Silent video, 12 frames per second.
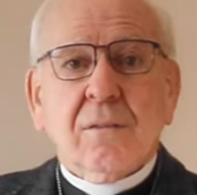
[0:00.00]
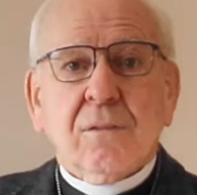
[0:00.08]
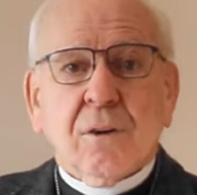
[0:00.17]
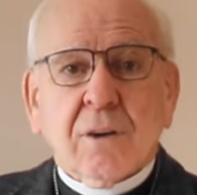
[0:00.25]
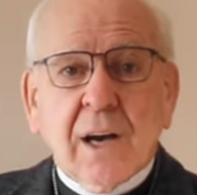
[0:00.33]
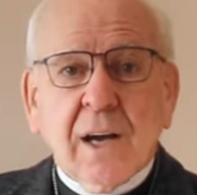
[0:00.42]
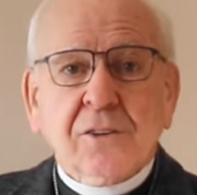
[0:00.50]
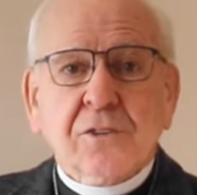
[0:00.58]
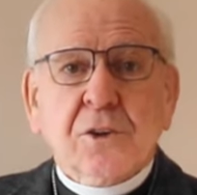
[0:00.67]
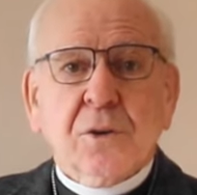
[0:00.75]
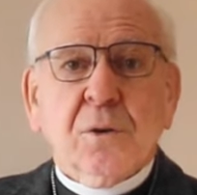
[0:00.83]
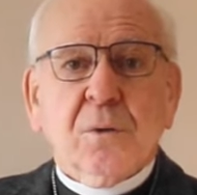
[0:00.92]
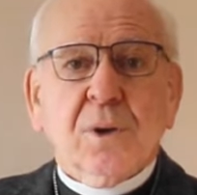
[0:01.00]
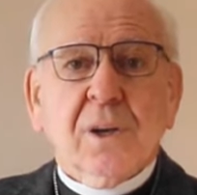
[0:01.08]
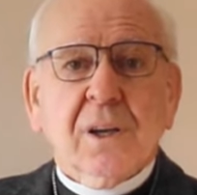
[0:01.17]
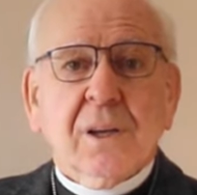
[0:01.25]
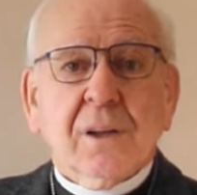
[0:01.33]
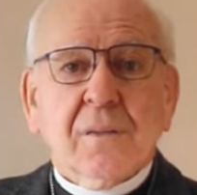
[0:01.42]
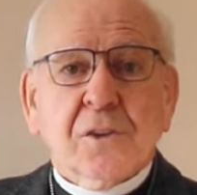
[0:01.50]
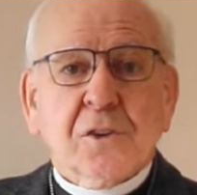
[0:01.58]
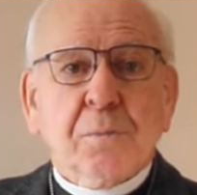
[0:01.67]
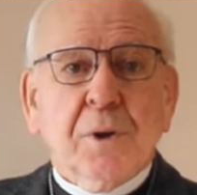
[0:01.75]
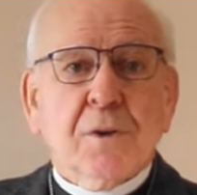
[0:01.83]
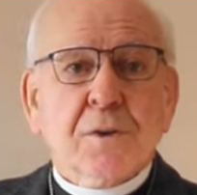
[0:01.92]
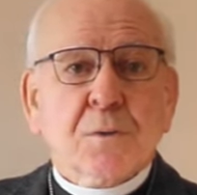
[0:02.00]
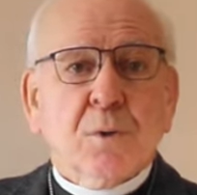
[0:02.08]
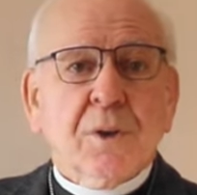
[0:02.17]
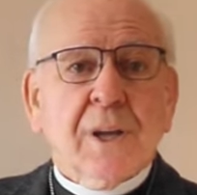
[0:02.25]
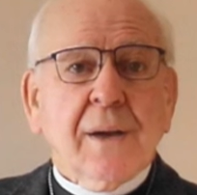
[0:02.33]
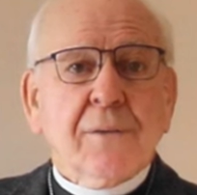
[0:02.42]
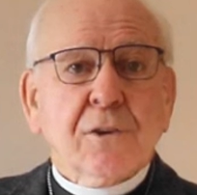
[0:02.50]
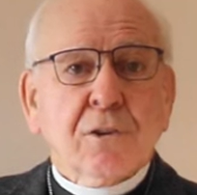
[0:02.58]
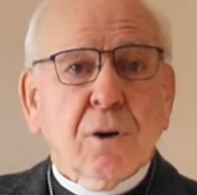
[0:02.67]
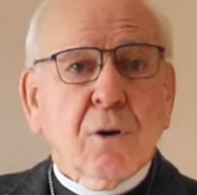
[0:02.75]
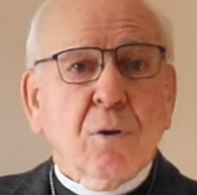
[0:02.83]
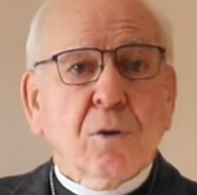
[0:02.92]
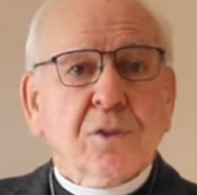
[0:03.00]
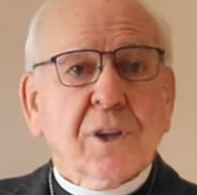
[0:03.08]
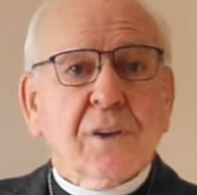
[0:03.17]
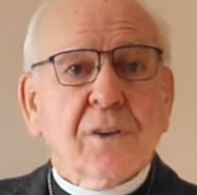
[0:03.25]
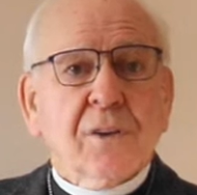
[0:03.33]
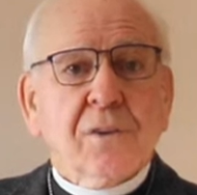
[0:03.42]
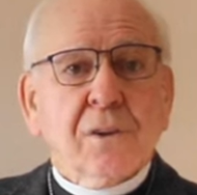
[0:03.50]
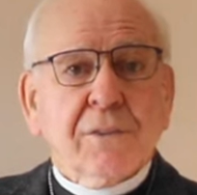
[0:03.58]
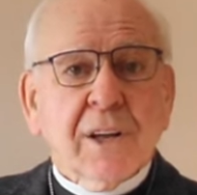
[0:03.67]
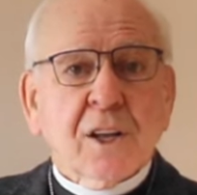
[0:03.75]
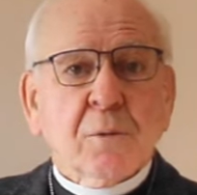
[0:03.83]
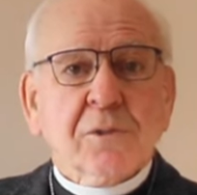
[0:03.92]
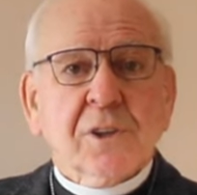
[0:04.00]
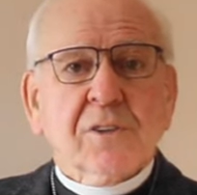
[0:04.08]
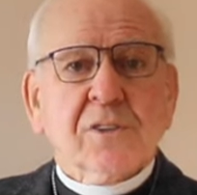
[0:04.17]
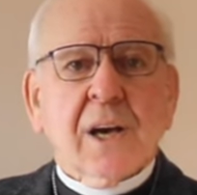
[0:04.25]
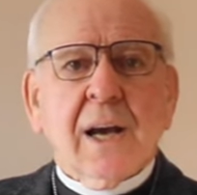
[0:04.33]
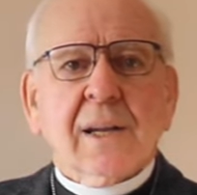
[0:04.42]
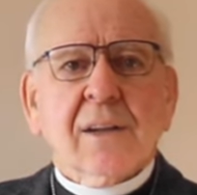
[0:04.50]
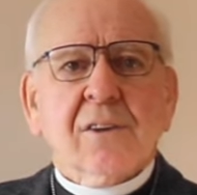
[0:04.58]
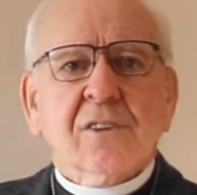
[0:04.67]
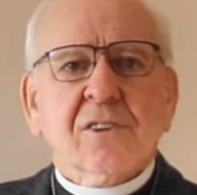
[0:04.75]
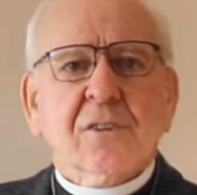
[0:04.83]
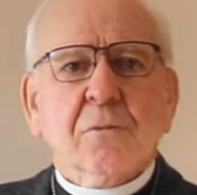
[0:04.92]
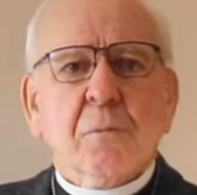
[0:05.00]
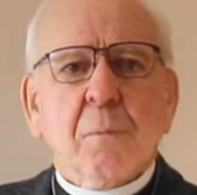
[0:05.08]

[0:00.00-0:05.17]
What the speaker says: For us too, the spiritual life grows and develops in silence.